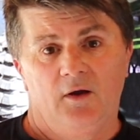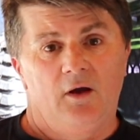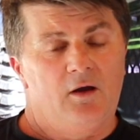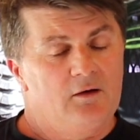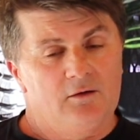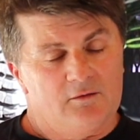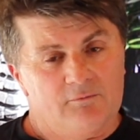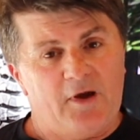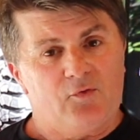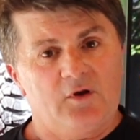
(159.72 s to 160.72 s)
and
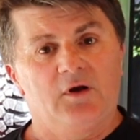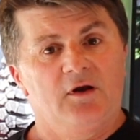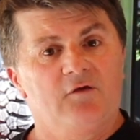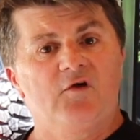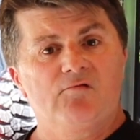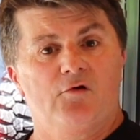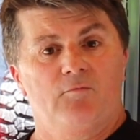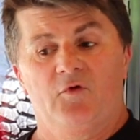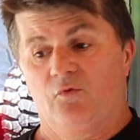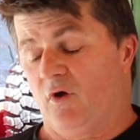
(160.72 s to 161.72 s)
basically a living
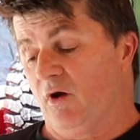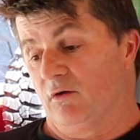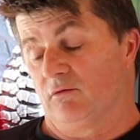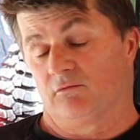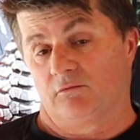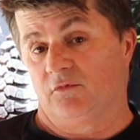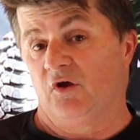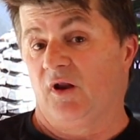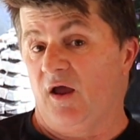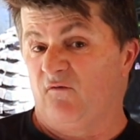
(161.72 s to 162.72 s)
room. So
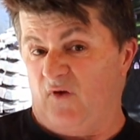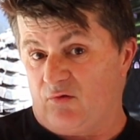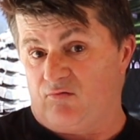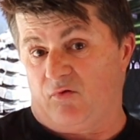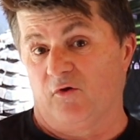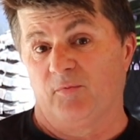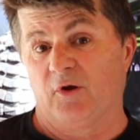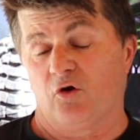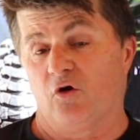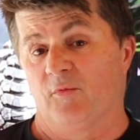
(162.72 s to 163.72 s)
you could have extra
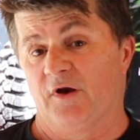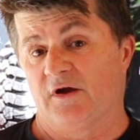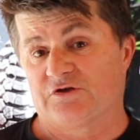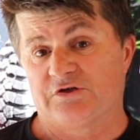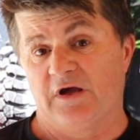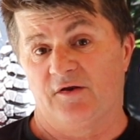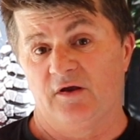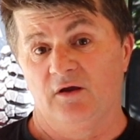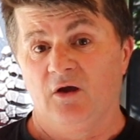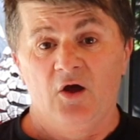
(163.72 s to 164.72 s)
sleeping accommodation out
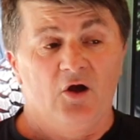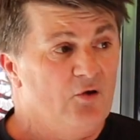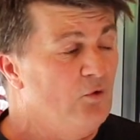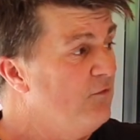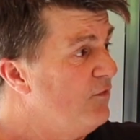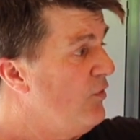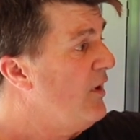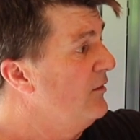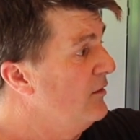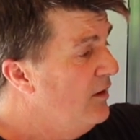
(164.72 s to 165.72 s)
here, and all of a
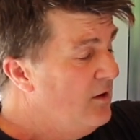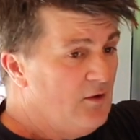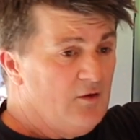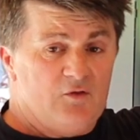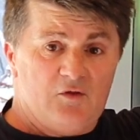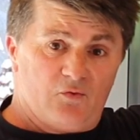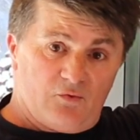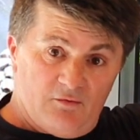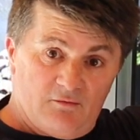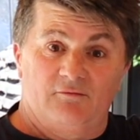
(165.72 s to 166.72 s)
sudden
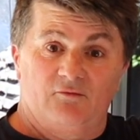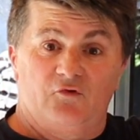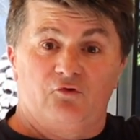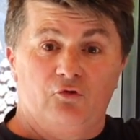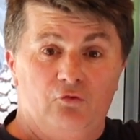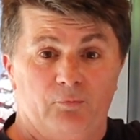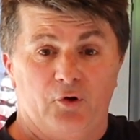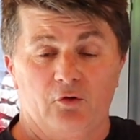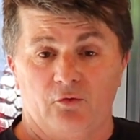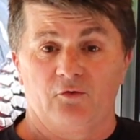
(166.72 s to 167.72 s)
this
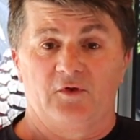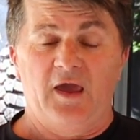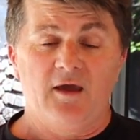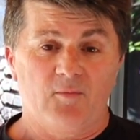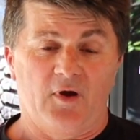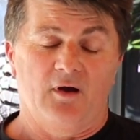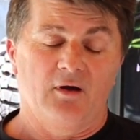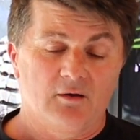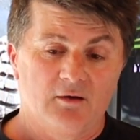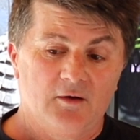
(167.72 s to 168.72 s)
2-person camper
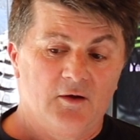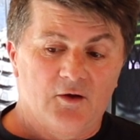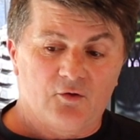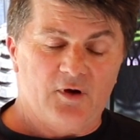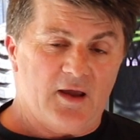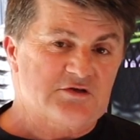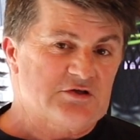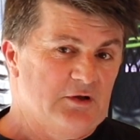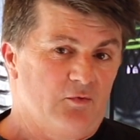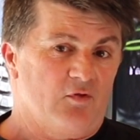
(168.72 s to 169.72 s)
could
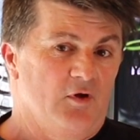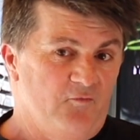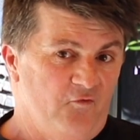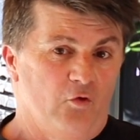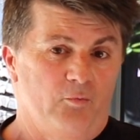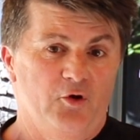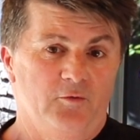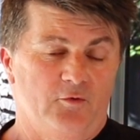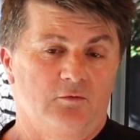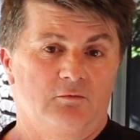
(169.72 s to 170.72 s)
actually sleep 4
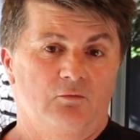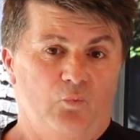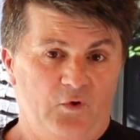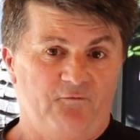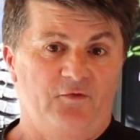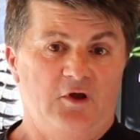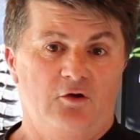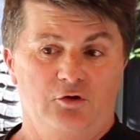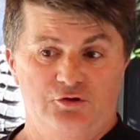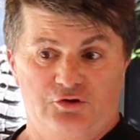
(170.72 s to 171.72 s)
people with the
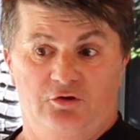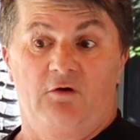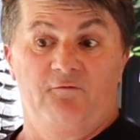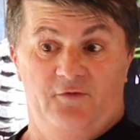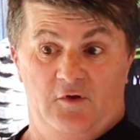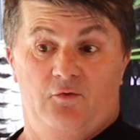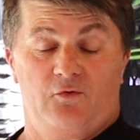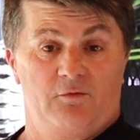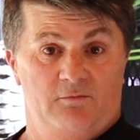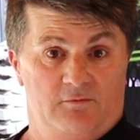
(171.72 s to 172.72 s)
inclusion of
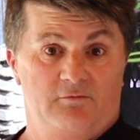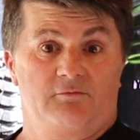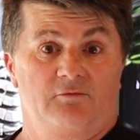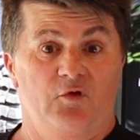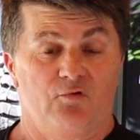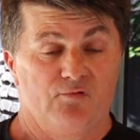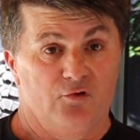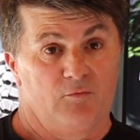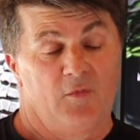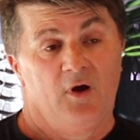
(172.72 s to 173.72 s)
this room.